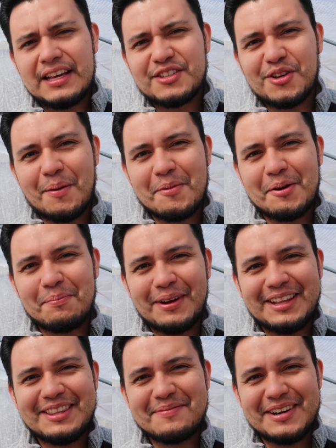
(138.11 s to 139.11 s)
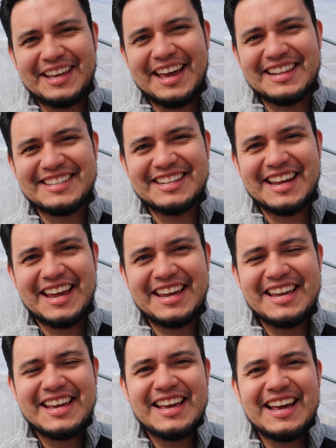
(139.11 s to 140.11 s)
so I'm gonna plant them again
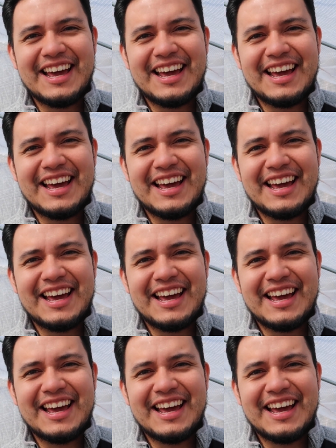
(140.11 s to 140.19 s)
today,